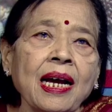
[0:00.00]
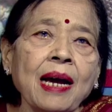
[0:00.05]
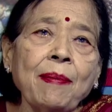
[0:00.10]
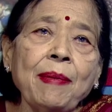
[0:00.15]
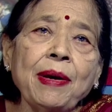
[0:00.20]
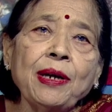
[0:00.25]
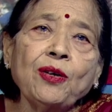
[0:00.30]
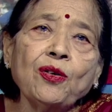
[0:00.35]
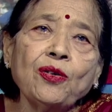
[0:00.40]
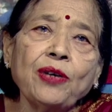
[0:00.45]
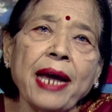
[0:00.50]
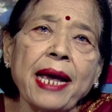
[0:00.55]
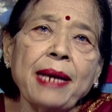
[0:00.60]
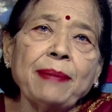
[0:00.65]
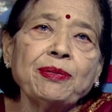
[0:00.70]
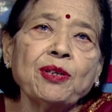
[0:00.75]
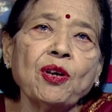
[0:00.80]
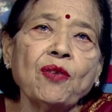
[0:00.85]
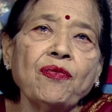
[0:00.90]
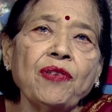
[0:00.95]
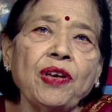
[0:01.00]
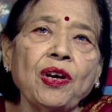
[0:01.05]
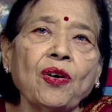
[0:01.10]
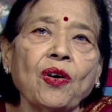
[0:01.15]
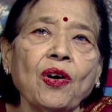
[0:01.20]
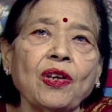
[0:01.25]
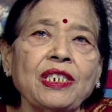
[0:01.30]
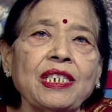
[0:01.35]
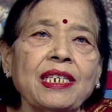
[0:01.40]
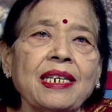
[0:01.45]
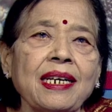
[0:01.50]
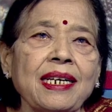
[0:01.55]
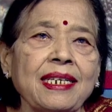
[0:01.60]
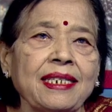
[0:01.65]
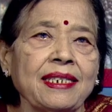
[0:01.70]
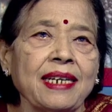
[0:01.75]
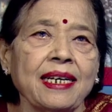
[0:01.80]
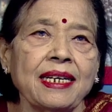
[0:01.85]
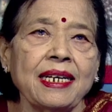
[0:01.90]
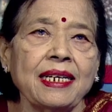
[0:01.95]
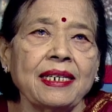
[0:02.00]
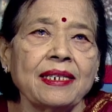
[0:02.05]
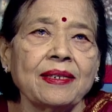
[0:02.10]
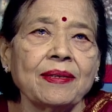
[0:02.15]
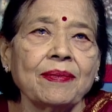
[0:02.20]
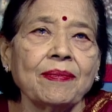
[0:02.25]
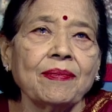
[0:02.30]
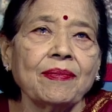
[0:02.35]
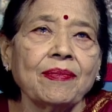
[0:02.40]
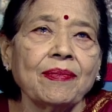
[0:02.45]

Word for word: Coming to types of ecological studies.